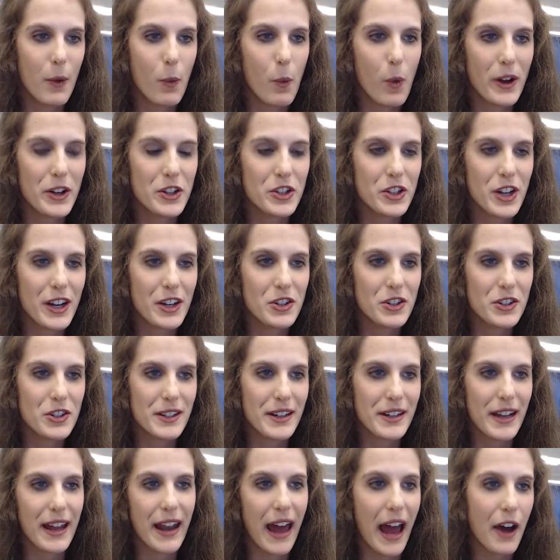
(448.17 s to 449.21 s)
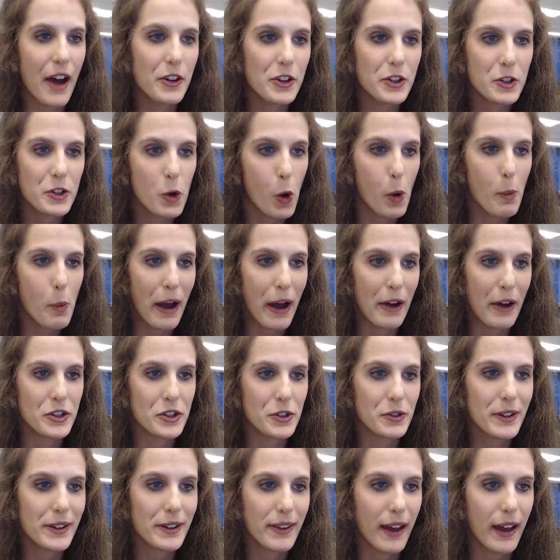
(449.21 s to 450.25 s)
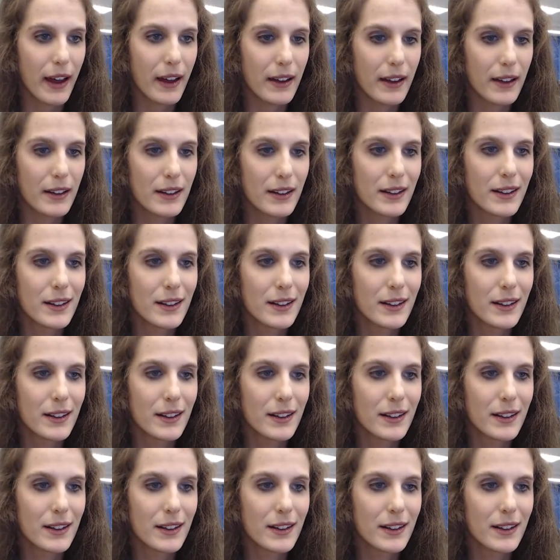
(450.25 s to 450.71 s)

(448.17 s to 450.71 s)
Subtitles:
what changes, and how do you go about doing that?